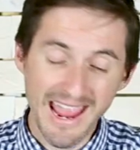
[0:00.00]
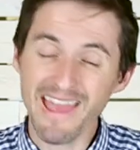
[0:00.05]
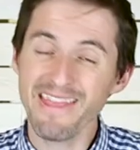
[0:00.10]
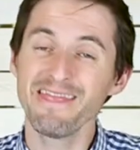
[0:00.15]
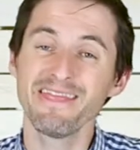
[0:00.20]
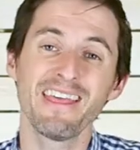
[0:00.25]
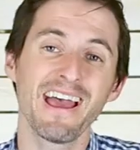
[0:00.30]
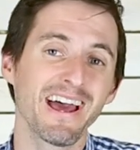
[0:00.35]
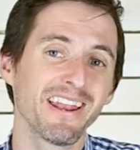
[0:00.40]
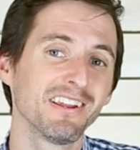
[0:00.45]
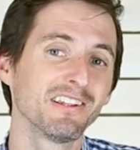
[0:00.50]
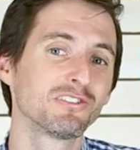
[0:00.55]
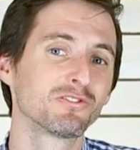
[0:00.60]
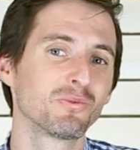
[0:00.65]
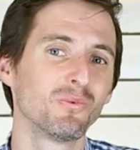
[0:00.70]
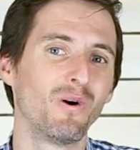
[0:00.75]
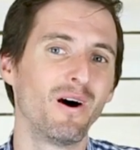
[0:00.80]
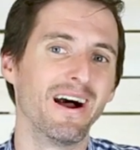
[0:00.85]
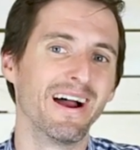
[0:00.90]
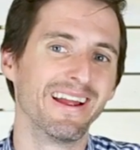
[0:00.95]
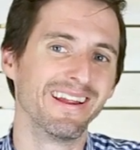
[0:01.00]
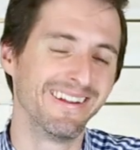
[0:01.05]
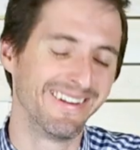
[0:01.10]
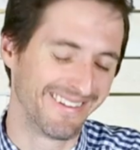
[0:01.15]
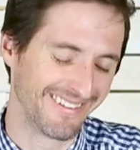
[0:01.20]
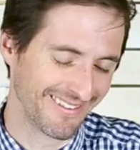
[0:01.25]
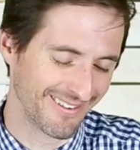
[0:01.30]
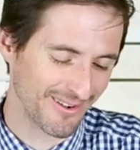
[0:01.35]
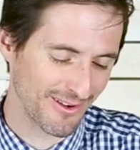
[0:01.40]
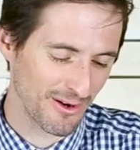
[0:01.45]
And that is why,
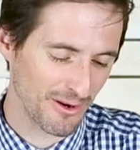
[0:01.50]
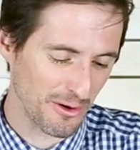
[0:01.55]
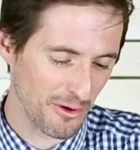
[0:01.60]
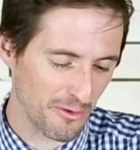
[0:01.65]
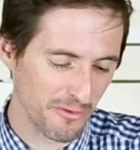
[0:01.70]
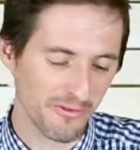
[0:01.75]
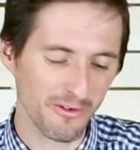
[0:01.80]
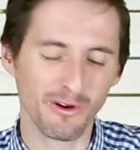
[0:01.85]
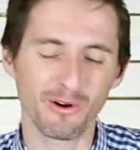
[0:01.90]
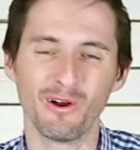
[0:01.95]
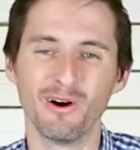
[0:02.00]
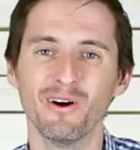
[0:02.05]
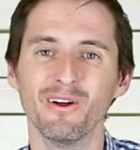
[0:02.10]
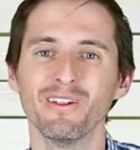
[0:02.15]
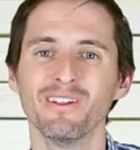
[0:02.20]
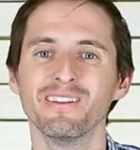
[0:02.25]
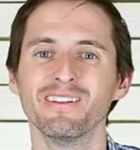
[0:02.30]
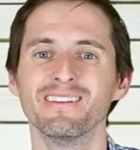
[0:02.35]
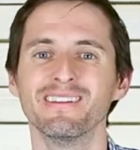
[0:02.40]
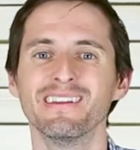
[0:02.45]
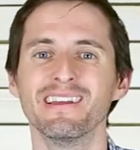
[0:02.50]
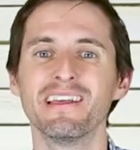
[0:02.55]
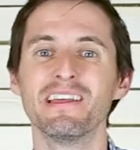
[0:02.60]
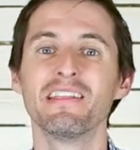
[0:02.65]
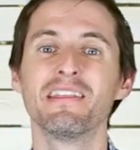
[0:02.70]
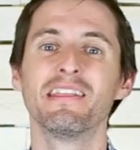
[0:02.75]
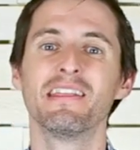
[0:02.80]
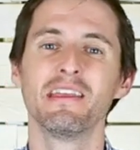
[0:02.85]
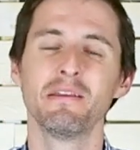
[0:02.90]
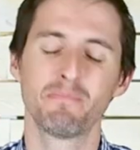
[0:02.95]
overall,
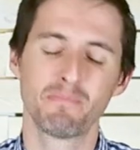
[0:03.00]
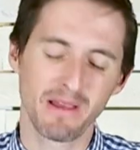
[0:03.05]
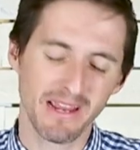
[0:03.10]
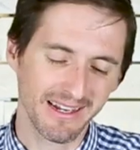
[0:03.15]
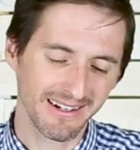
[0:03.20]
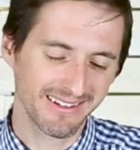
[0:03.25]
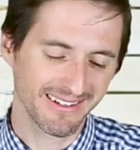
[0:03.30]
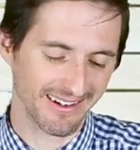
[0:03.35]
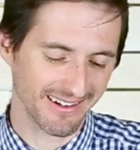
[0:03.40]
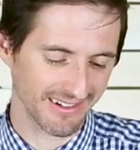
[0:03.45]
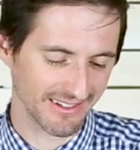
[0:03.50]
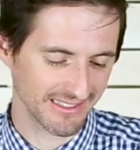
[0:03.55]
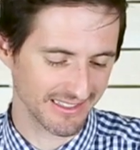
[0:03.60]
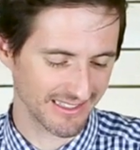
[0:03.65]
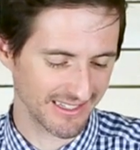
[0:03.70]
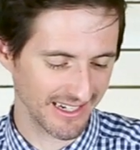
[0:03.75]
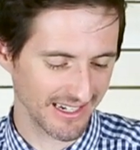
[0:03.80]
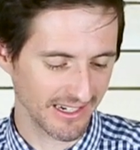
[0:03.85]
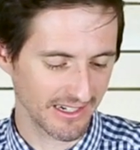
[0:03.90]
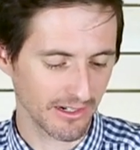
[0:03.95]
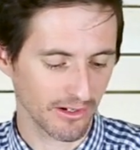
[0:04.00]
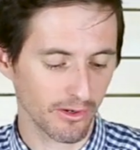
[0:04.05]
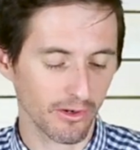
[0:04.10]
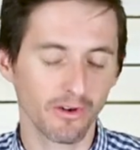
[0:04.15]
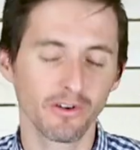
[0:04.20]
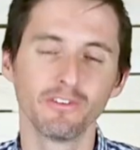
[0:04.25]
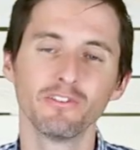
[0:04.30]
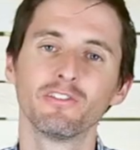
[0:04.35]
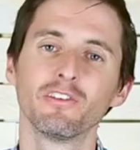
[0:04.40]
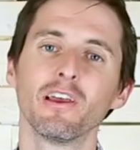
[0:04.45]
The pink tongue skink
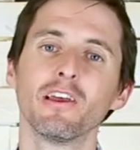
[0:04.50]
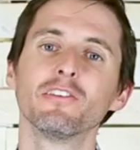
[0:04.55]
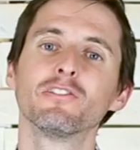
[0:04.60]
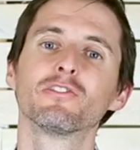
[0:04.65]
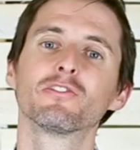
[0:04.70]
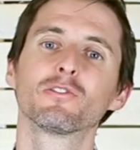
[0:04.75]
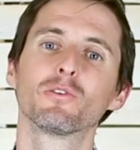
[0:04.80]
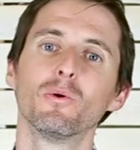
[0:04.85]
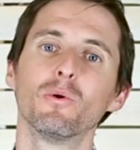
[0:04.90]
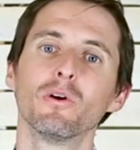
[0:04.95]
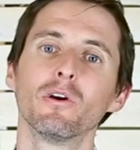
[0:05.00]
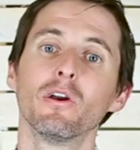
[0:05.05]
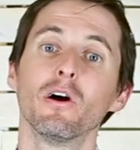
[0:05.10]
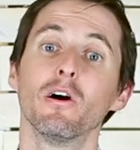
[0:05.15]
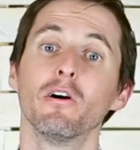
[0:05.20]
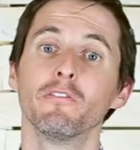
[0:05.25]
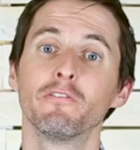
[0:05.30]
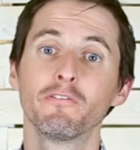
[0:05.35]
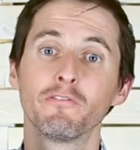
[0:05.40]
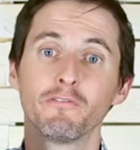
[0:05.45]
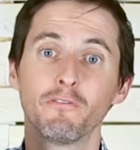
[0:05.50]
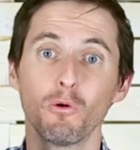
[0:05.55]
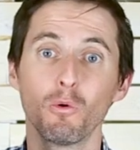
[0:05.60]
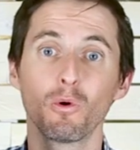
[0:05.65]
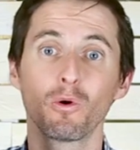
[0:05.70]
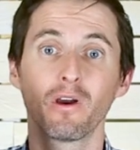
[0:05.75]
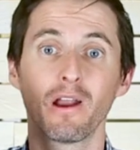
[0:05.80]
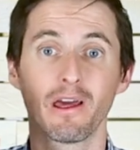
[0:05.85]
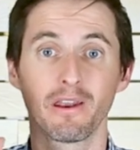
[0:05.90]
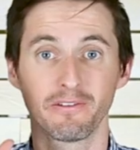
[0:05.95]
earns a score of
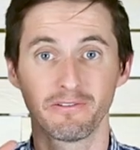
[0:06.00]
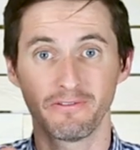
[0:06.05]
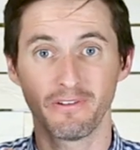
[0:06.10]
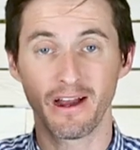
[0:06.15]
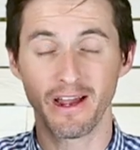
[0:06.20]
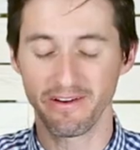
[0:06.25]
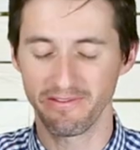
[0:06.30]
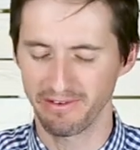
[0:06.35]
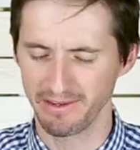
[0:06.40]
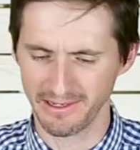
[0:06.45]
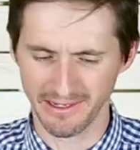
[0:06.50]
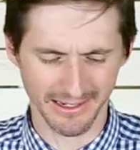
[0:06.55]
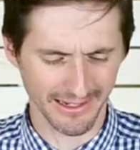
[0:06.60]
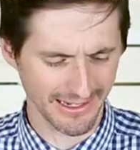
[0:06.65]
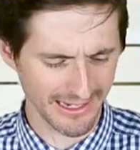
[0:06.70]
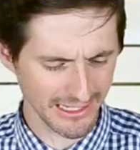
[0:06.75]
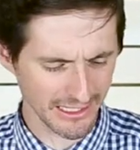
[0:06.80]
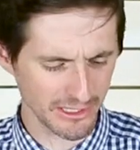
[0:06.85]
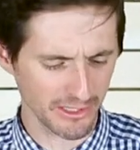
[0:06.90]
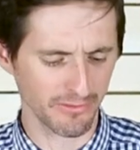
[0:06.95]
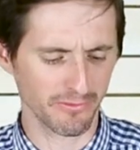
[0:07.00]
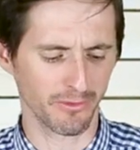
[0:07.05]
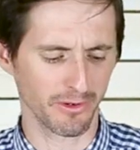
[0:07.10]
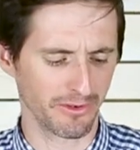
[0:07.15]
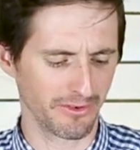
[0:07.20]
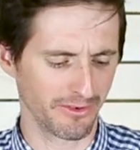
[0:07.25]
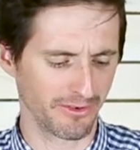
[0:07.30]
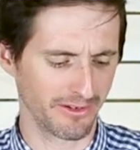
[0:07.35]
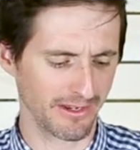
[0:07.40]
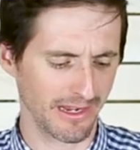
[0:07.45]
4 out of 5. And in case you've
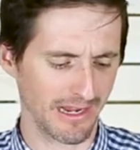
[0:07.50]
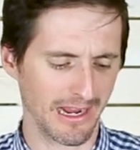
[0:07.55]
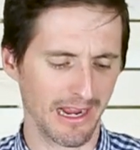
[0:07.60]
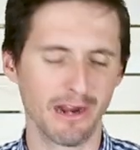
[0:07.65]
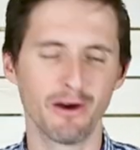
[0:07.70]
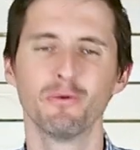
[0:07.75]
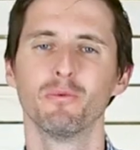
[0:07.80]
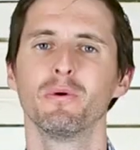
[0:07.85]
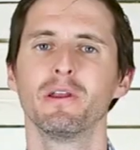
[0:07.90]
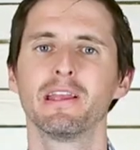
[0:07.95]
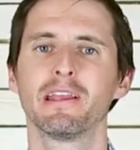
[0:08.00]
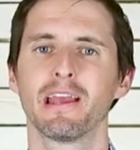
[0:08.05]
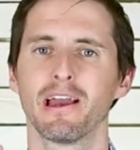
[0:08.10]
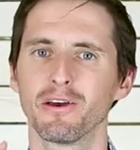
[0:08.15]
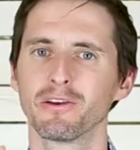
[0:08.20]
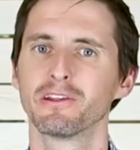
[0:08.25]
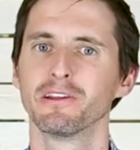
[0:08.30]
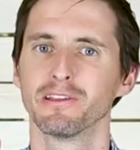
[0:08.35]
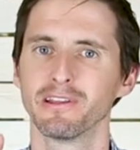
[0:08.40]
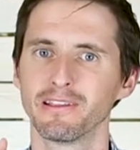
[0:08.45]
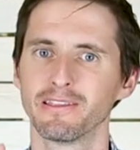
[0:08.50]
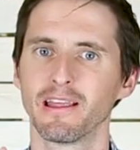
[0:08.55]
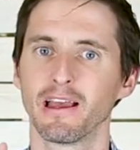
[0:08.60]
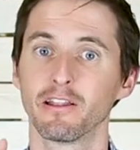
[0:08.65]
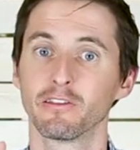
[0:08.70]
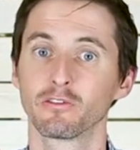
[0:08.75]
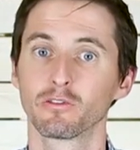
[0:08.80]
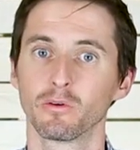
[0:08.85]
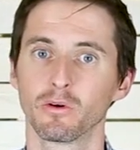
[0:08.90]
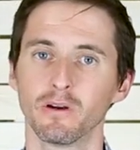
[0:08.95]
wondered how we calculate
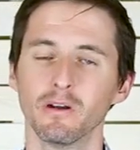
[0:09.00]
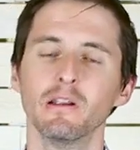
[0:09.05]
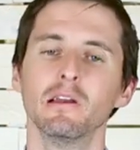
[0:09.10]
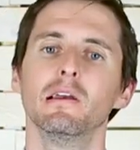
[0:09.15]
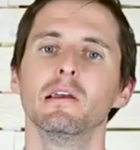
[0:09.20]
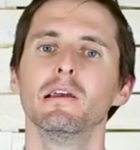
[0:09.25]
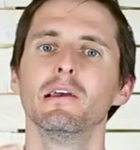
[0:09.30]
that score,